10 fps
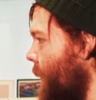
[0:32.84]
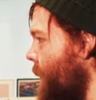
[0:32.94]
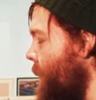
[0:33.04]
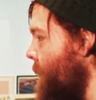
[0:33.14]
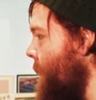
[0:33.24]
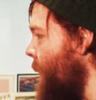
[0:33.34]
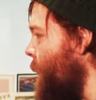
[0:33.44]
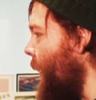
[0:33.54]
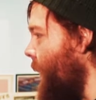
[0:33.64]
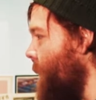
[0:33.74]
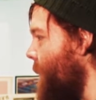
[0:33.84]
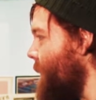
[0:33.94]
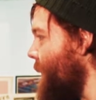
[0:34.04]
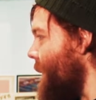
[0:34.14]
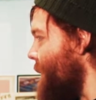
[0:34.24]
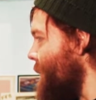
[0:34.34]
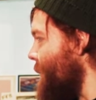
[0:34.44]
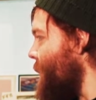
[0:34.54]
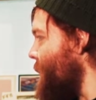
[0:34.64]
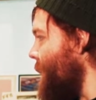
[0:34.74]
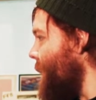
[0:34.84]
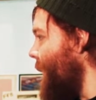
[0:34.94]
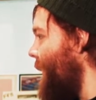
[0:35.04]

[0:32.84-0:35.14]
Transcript: I know you mean well, but this isn't cool,